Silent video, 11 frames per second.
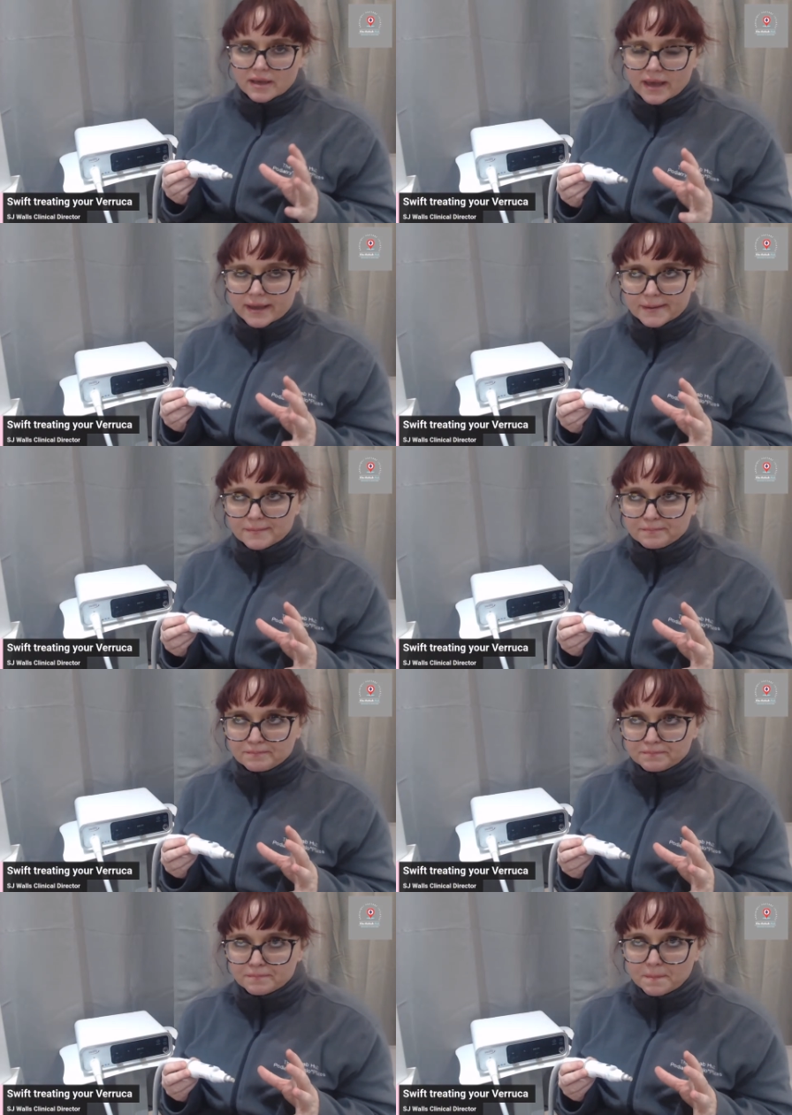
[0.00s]

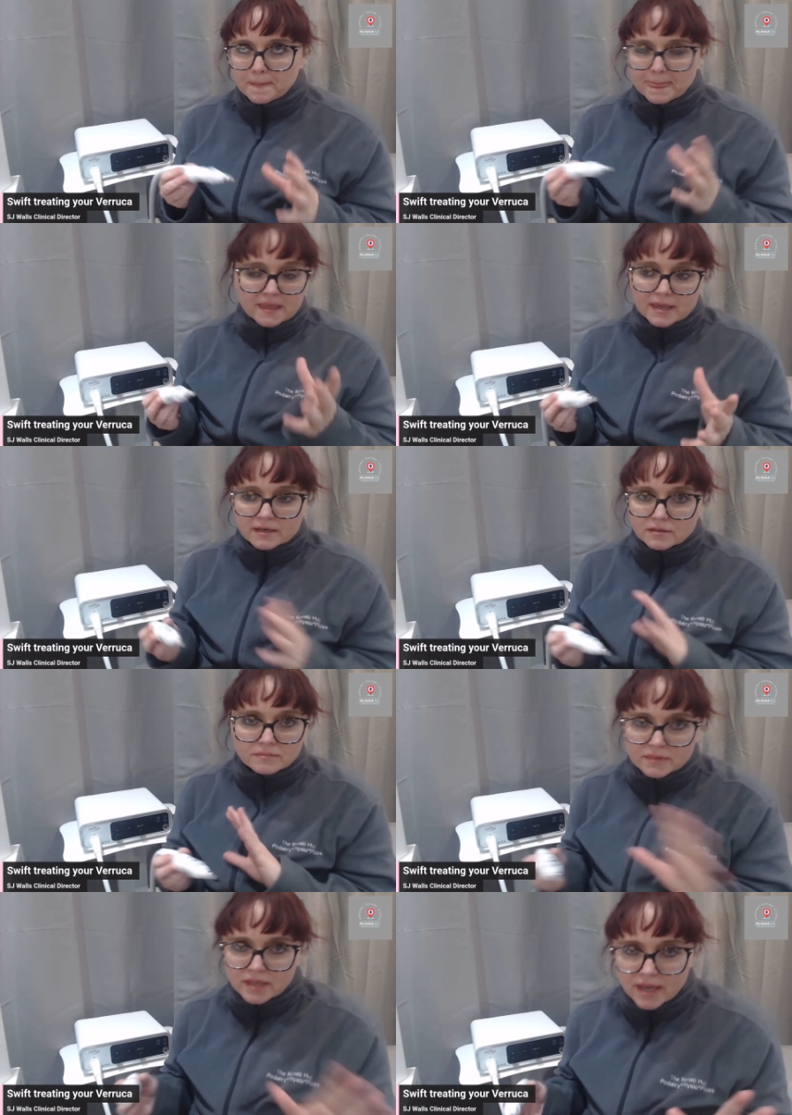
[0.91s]
they
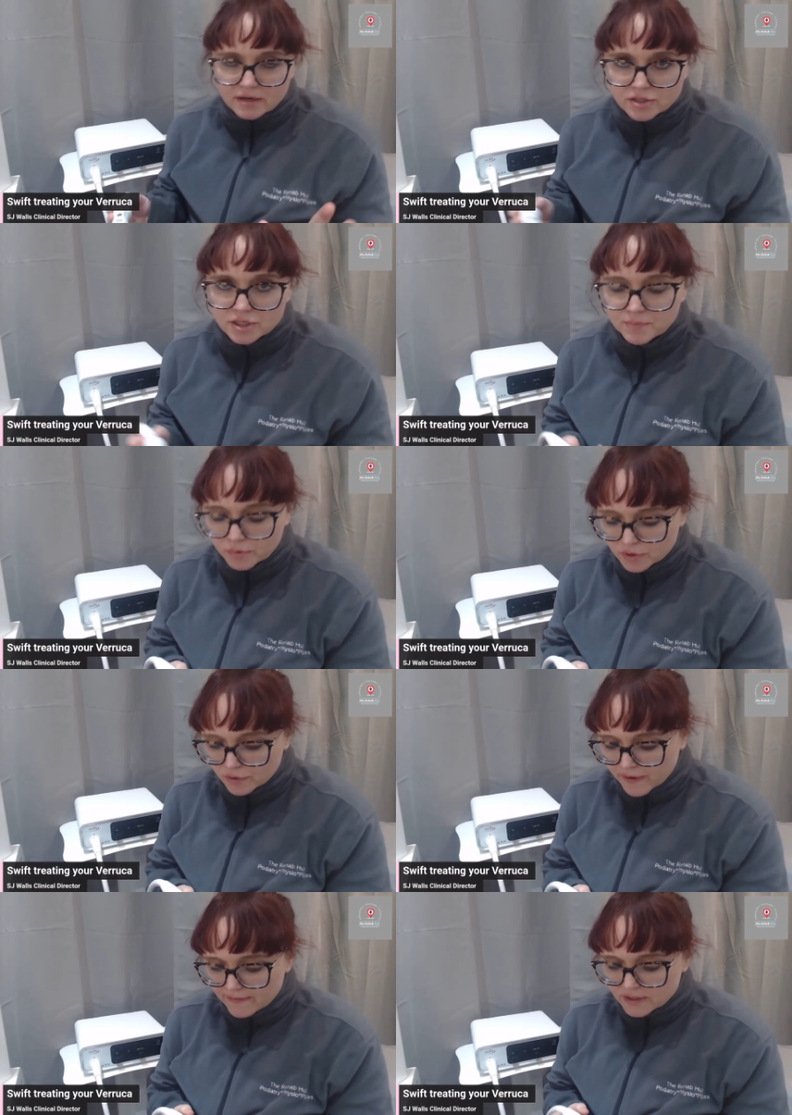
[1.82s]
then are disposed
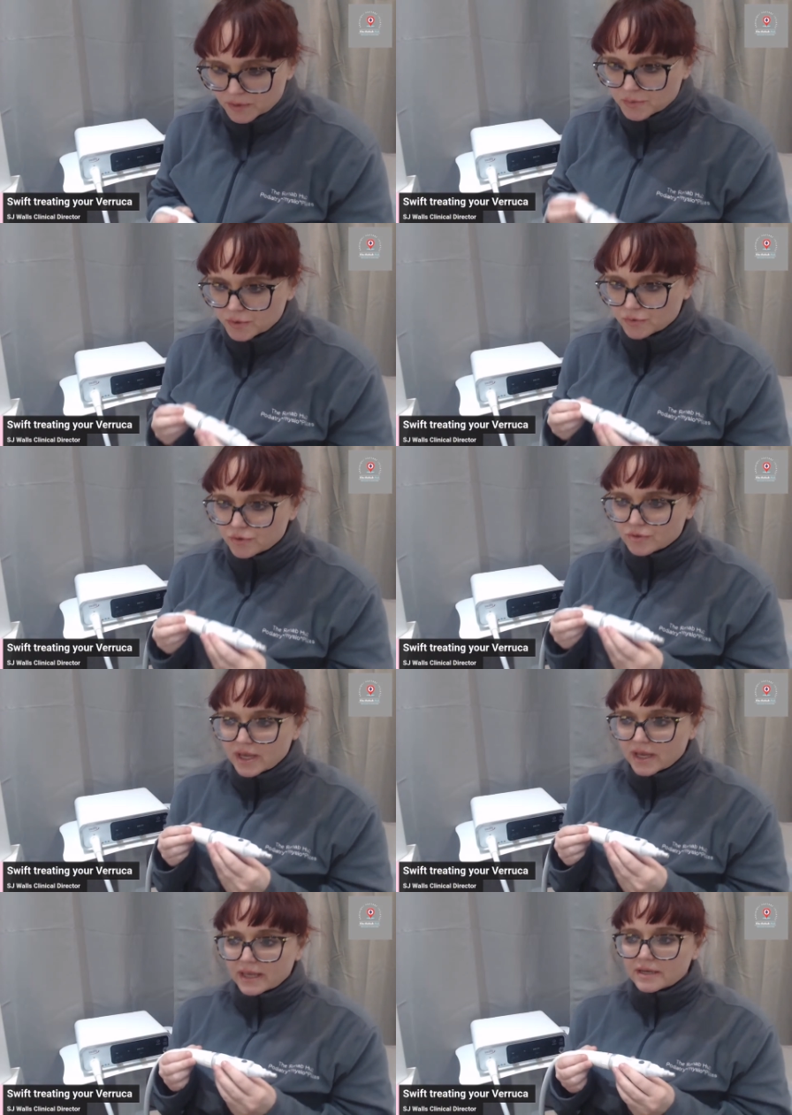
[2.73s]
of afterwards. We don't use
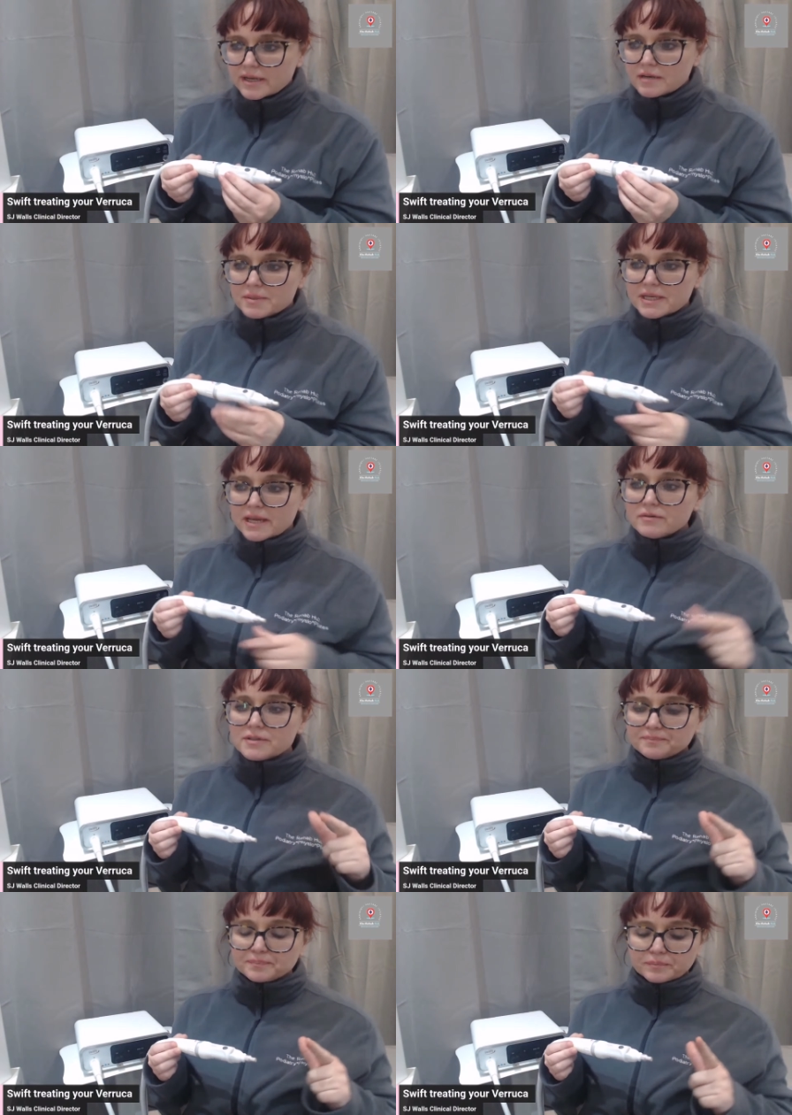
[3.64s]
that again in anybody
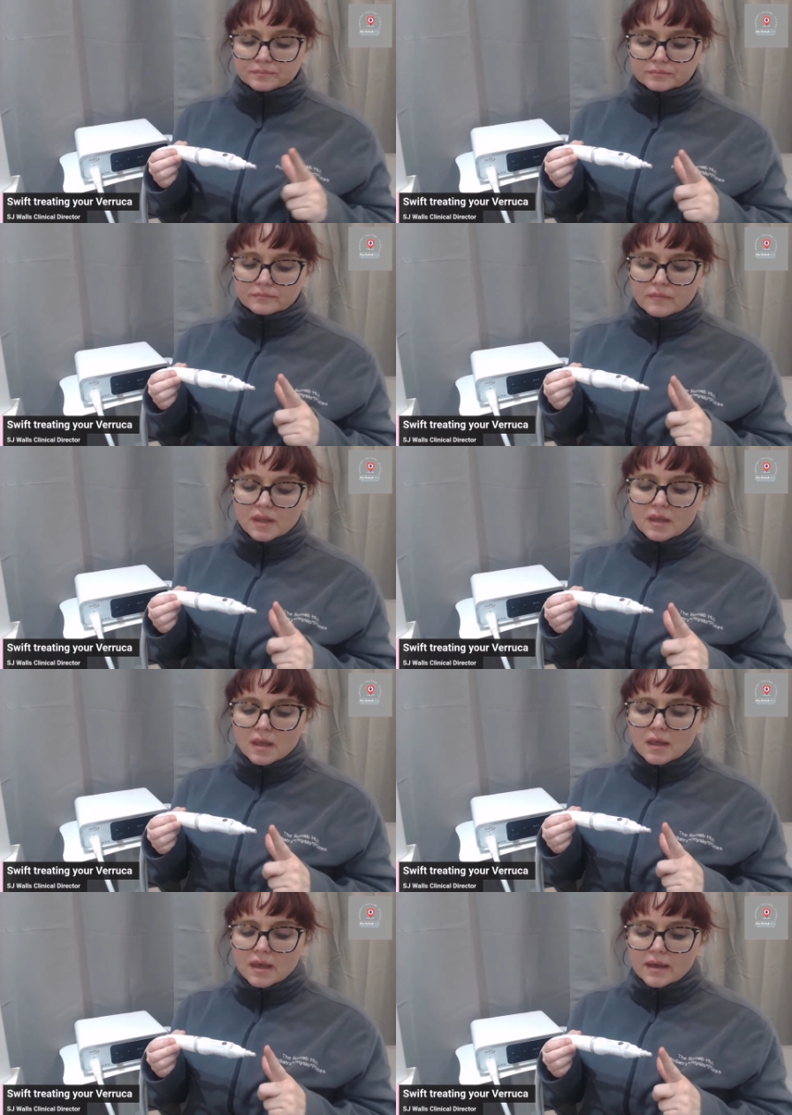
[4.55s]
else.
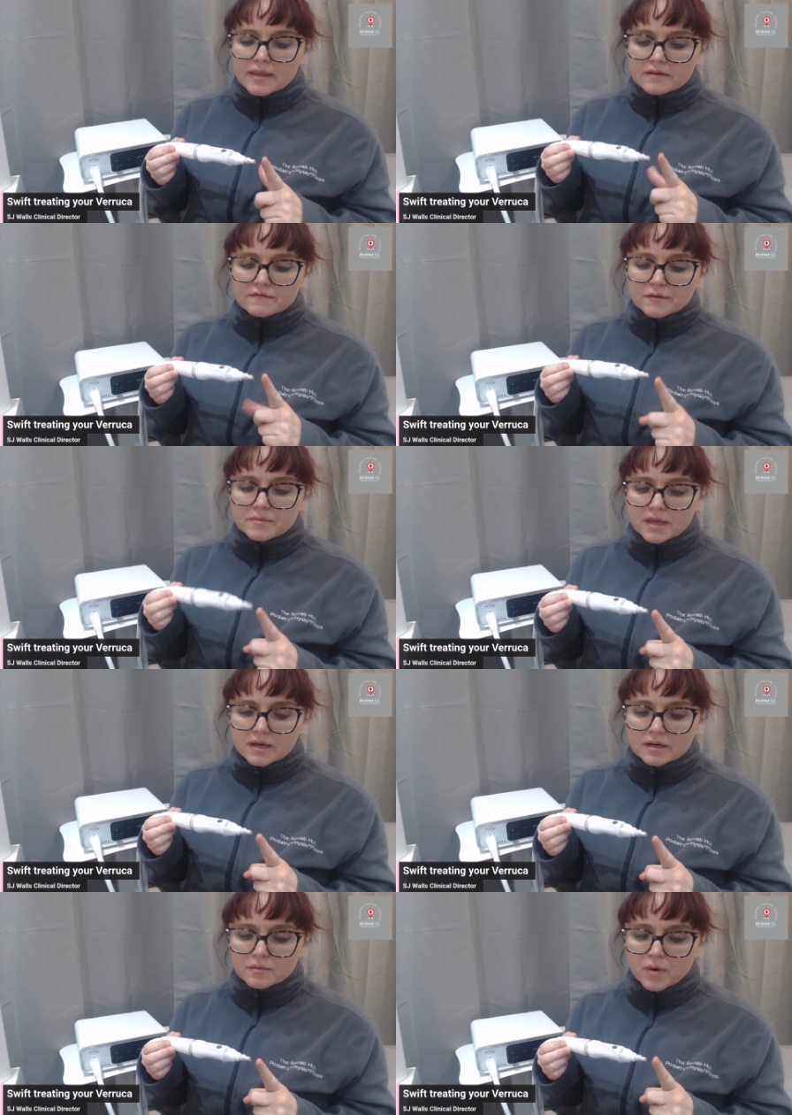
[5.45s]
And then from
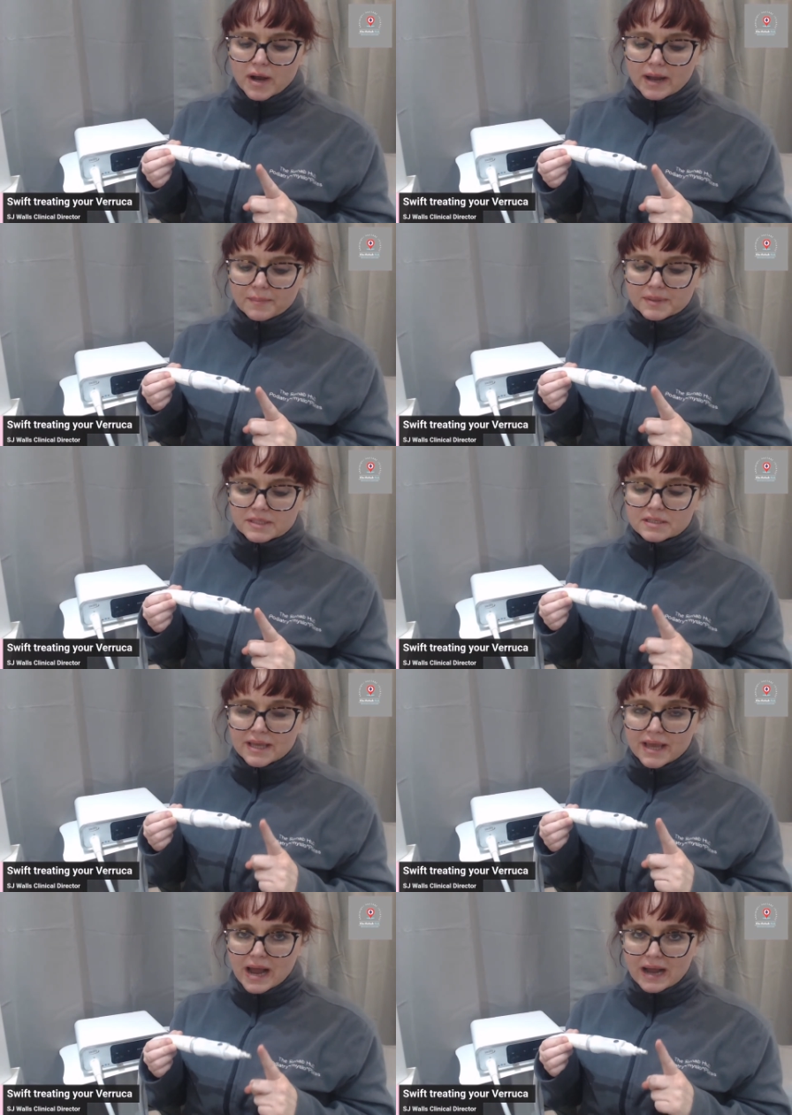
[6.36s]
there, what happens is
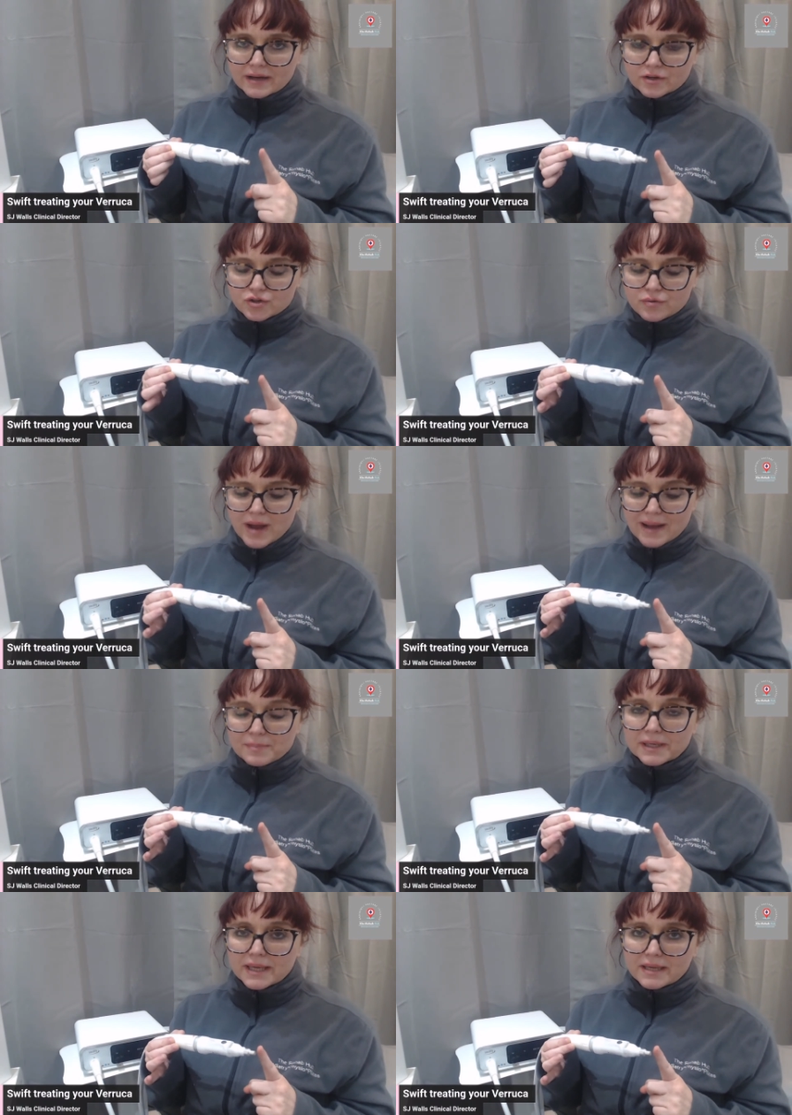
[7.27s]
the actual
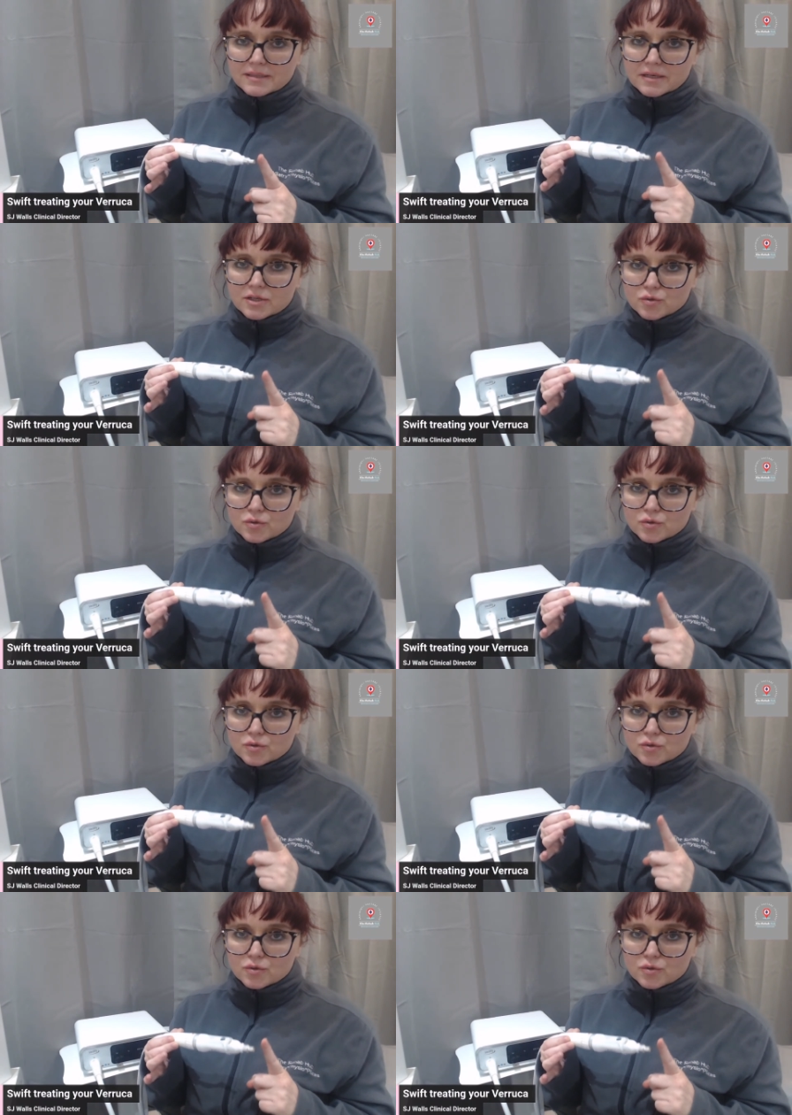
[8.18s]
applicator is